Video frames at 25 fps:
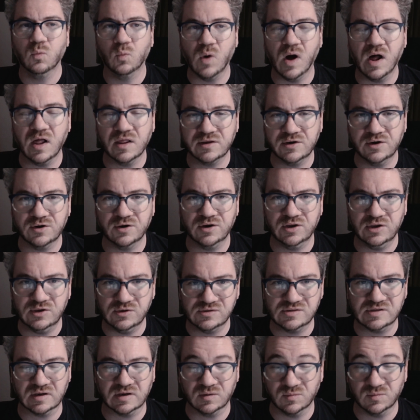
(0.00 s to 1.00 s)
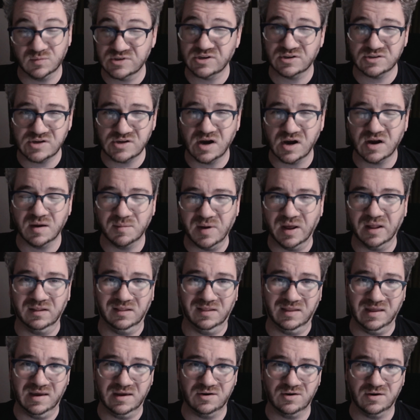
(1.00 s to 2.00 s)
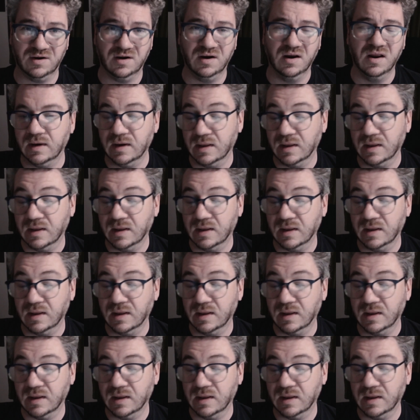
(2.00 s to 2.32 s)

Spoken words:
while you're using it, which I'll talk about later.